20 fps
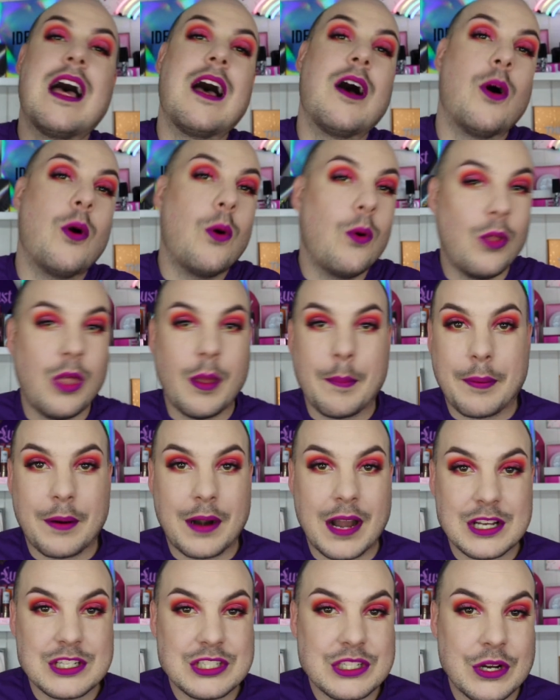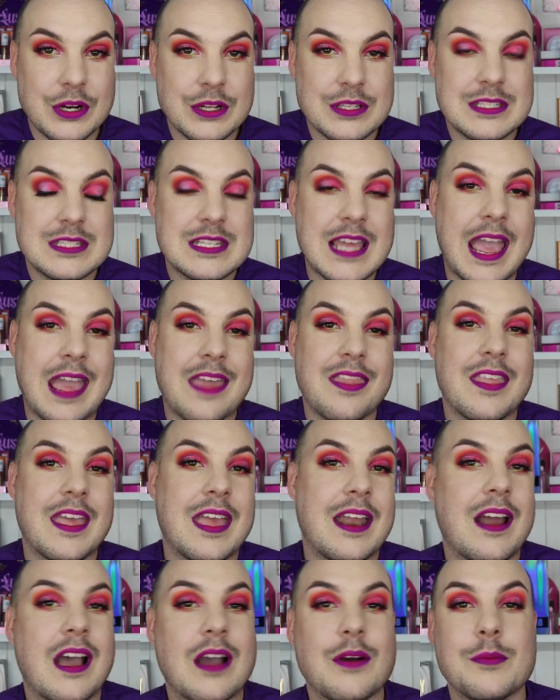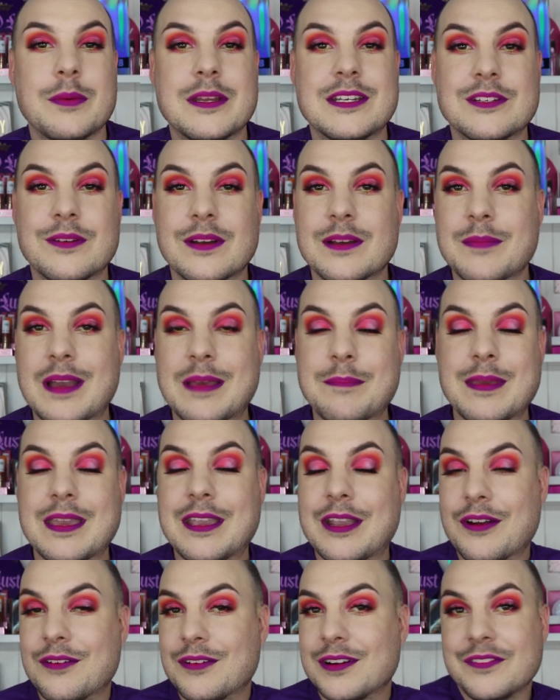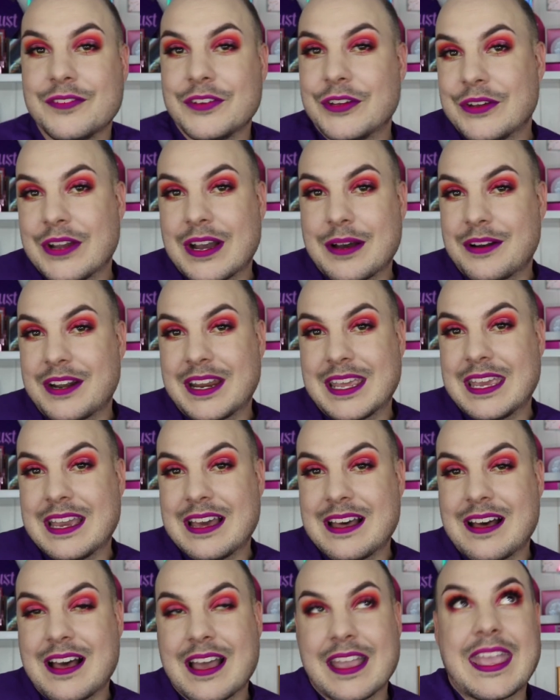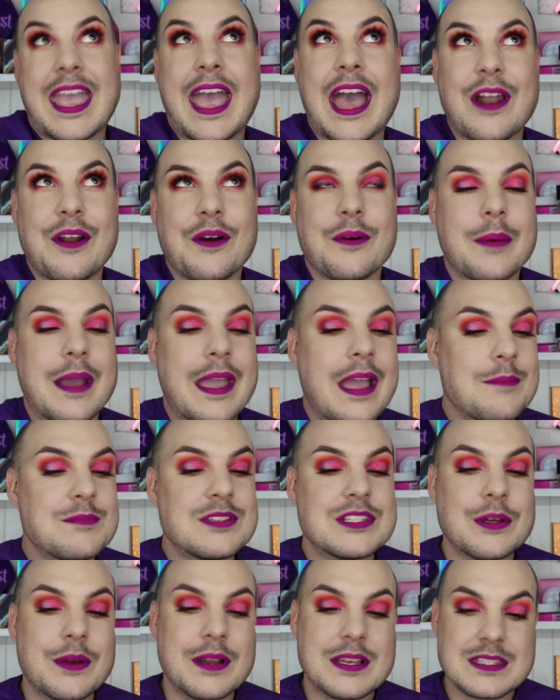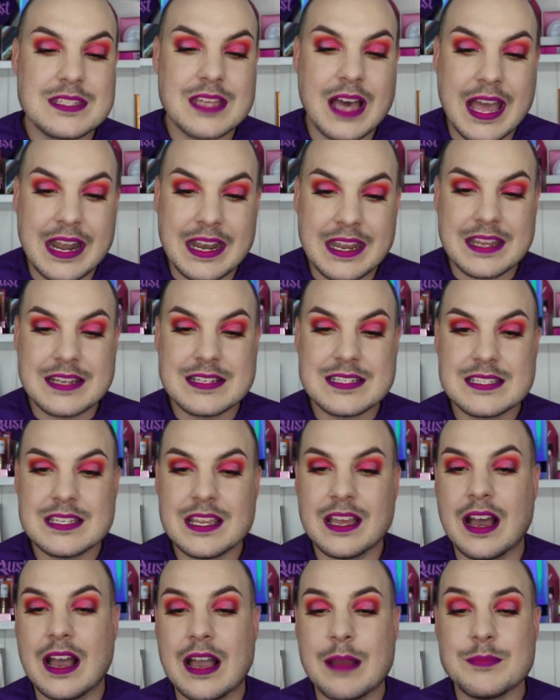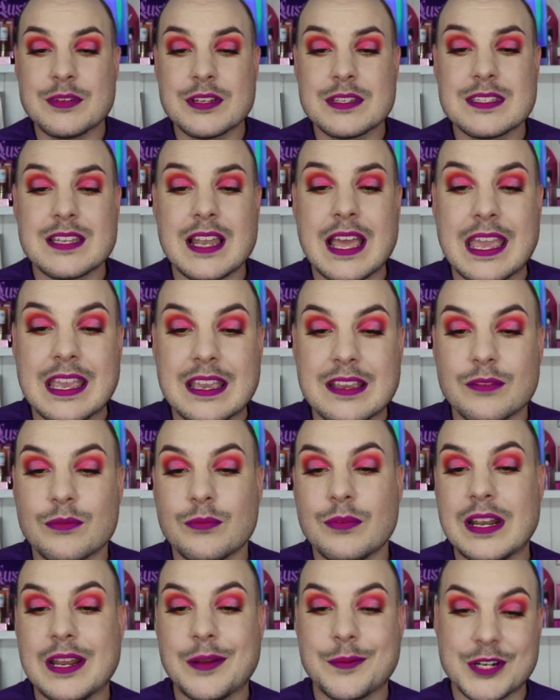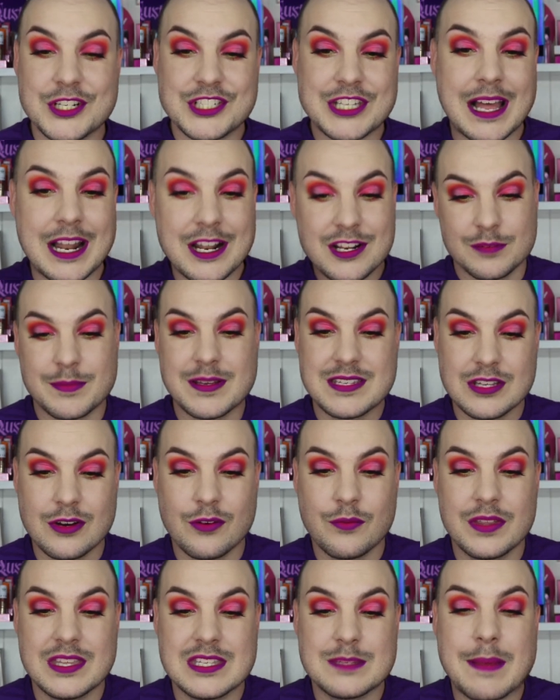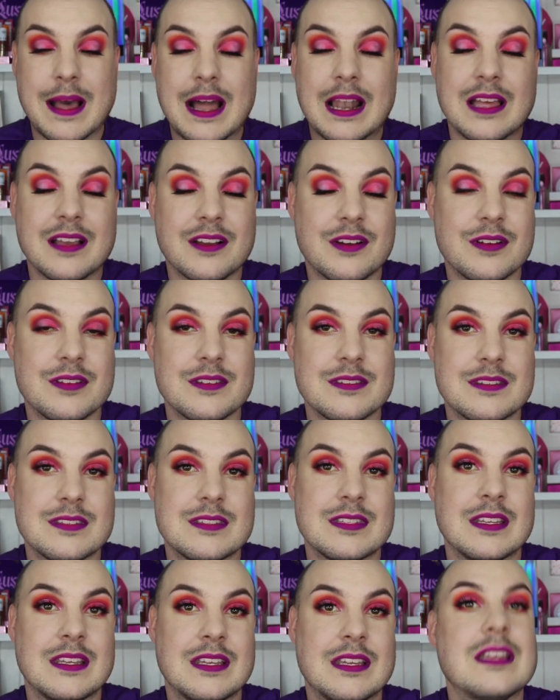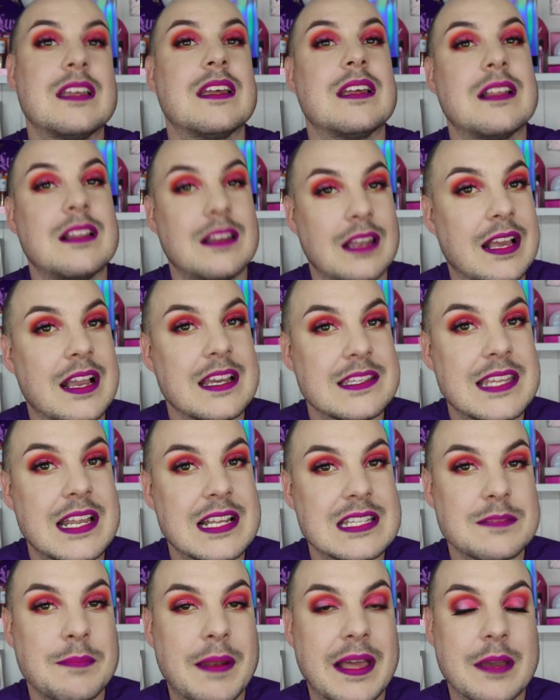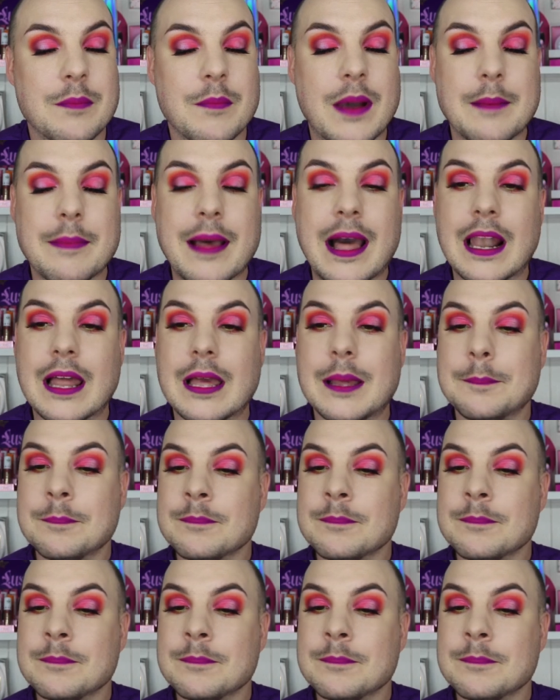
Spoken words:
all the product shots, and then I will be doing my big review on here. I cannot wait. I'm so excited. I'm just like really want to challenge myself with this palette because, like I said, it's a black and white palette.